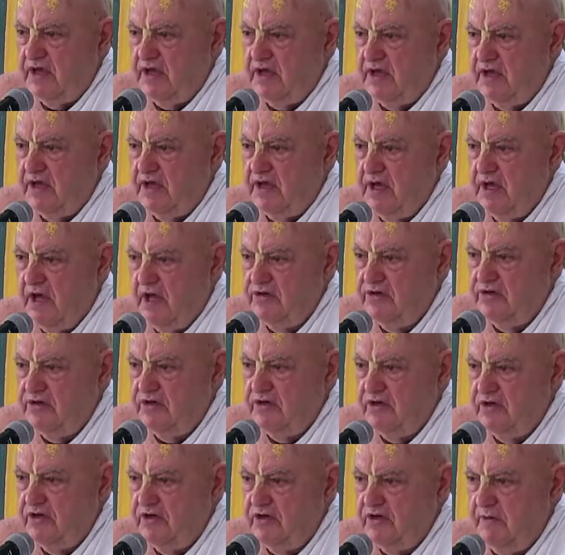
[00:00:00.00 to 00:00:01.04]
by
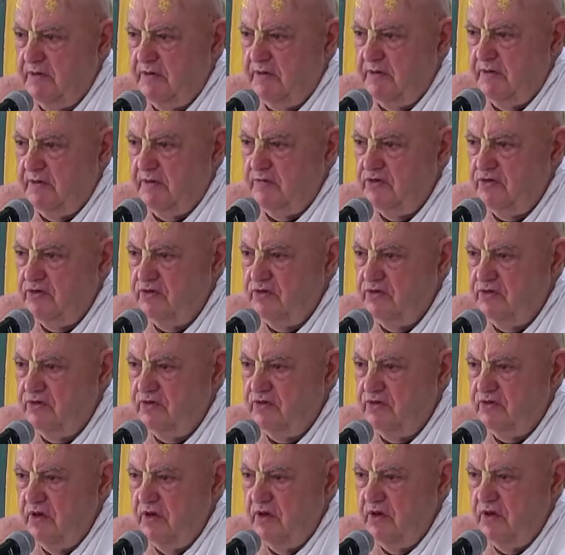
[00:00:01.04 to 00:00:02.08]
psychologists and people who
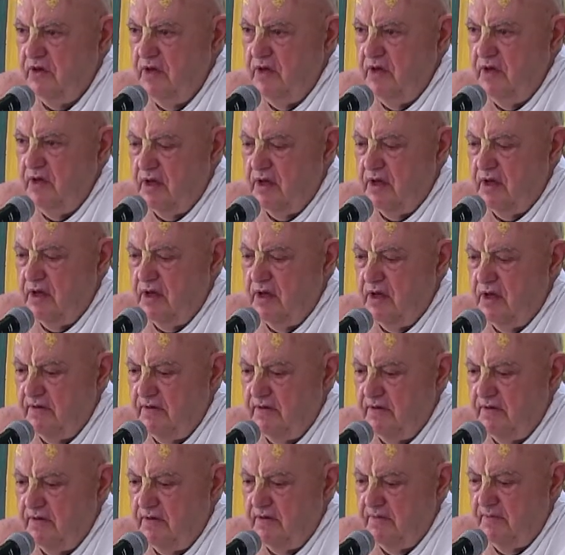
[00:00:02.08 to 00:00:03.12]
do
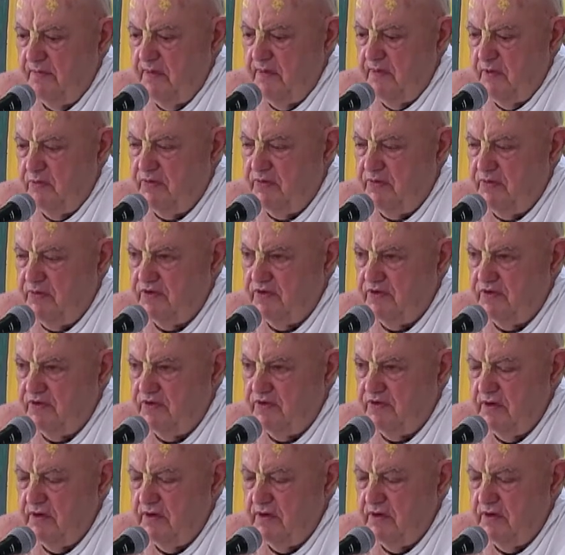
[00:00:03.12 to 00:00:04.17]
um,
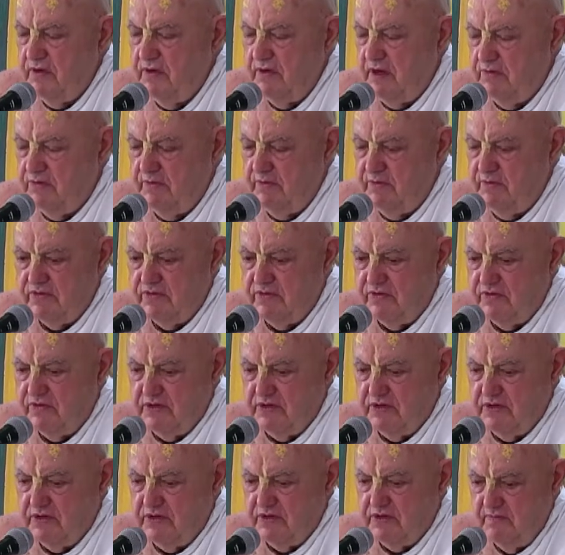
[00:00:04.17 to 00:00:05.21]
rebirth, not
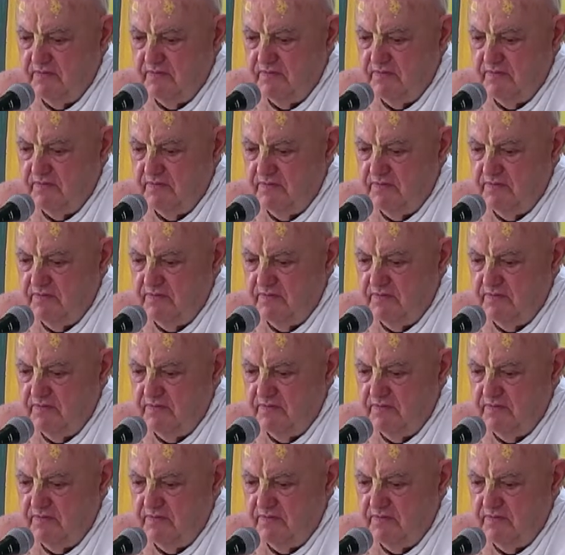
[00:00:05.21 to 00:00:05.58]
rebirth, but